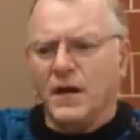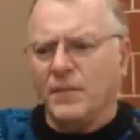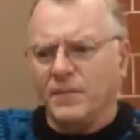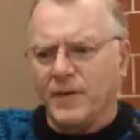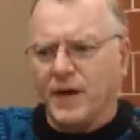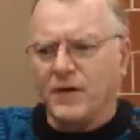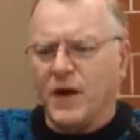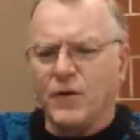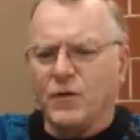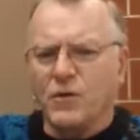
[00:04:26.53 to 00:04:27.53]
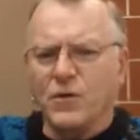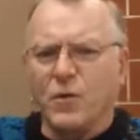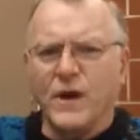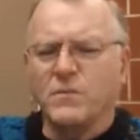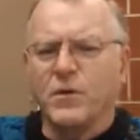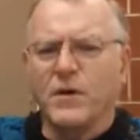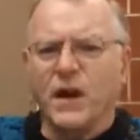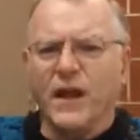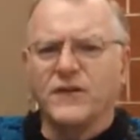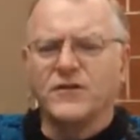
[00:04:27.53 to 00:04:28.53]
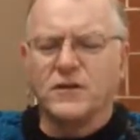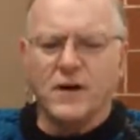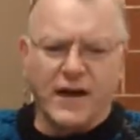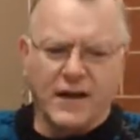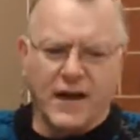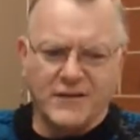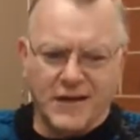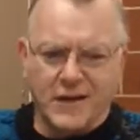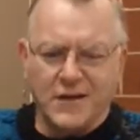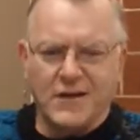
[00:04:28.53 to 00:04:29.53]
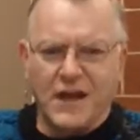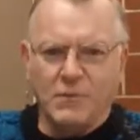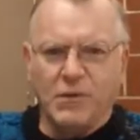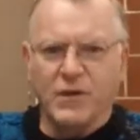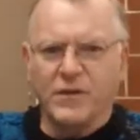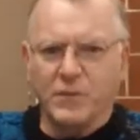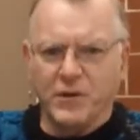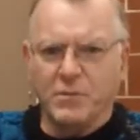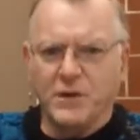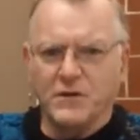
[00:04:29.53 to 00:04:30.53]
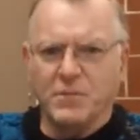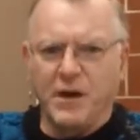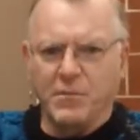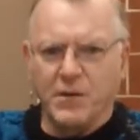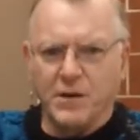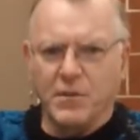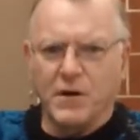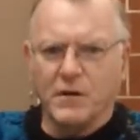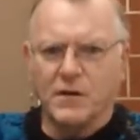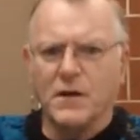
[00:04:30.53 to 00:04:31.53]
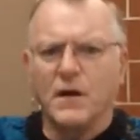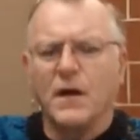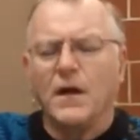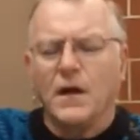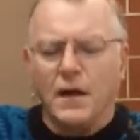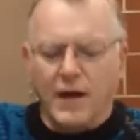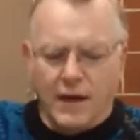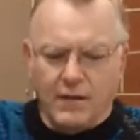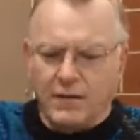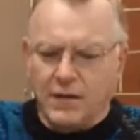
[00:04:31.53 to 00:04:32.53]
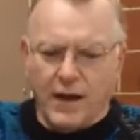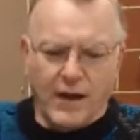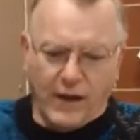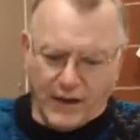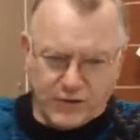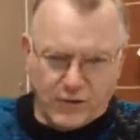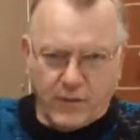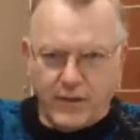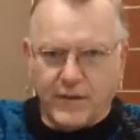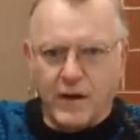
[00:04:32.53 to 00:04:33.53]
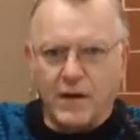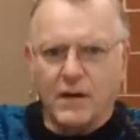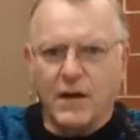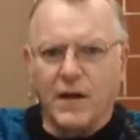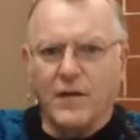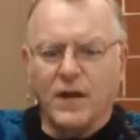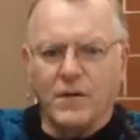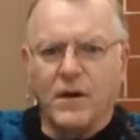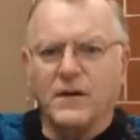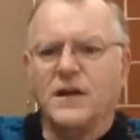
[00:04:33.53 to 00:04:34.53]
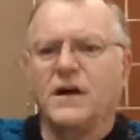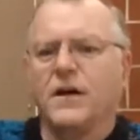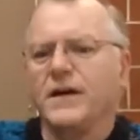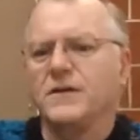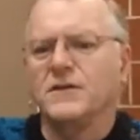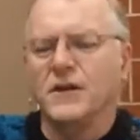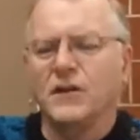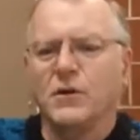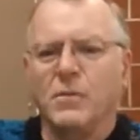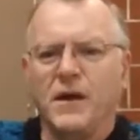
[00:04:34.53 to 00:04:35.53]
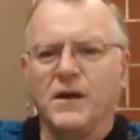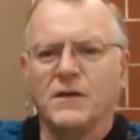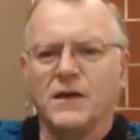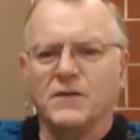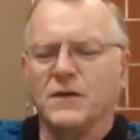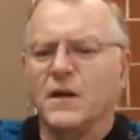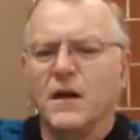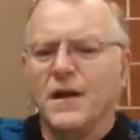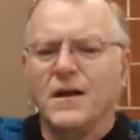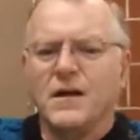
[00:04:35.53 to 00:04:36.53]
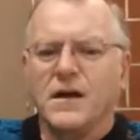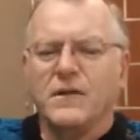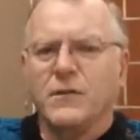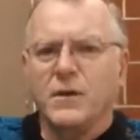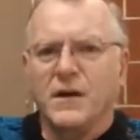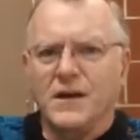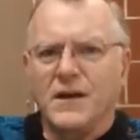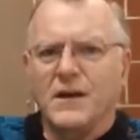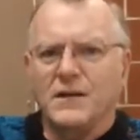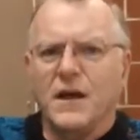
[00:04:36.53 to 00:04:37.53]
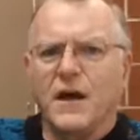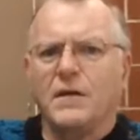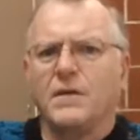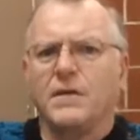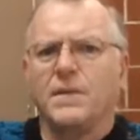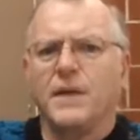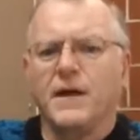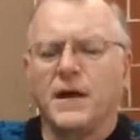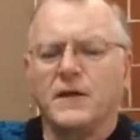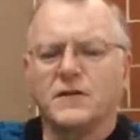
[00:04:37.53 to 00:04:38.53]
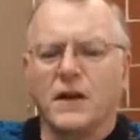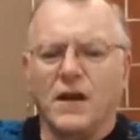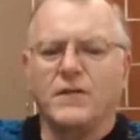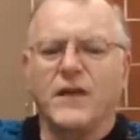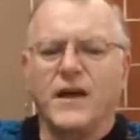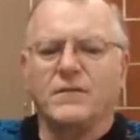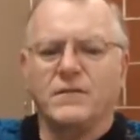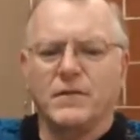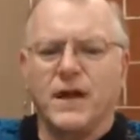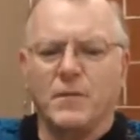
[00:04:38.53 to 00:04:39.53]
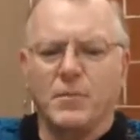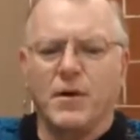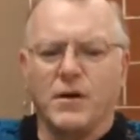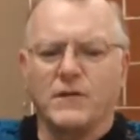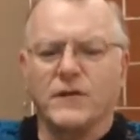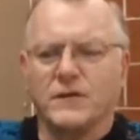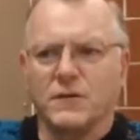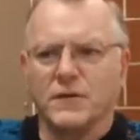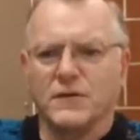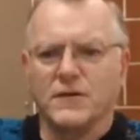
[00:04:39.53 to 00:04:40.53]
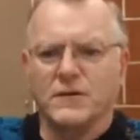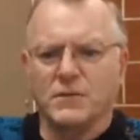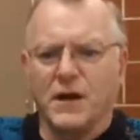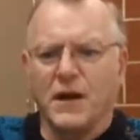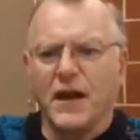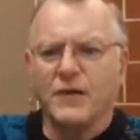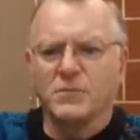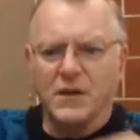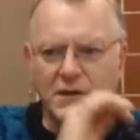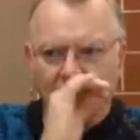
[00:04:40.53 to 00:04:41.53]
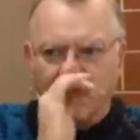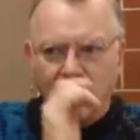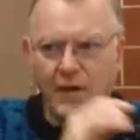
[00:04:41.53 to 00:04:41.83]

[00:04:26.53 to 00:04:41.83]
I don't go to the whiteboard and lecture. I sit at the table with them with a piece of paper and a marker, and I lecture right there, and they're right there. I can see that they're paying attention. Not everybody needed that, and I just love that part of this whole system that allows me to